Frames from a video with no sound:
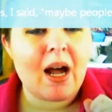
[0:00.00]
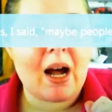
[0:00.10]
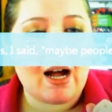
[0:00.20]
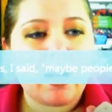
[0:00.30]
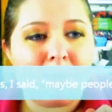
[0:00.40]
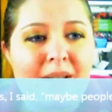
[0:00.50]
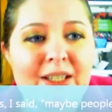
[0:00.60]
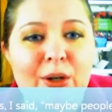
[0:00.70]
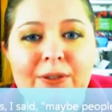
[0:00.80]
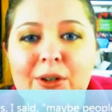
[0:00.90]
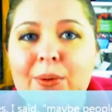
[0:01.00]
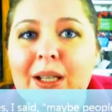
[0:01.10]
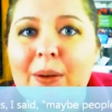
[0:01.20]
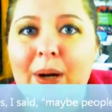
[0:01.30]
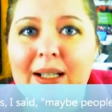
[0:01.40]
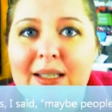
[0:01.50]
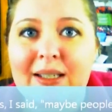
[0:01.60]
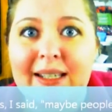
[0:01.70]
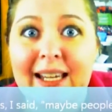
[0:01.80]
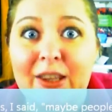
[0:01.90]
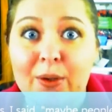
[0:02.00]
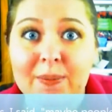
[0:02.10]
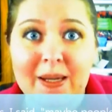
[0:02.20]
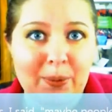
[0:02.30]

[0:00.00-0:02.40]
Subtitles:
So if you really want to get those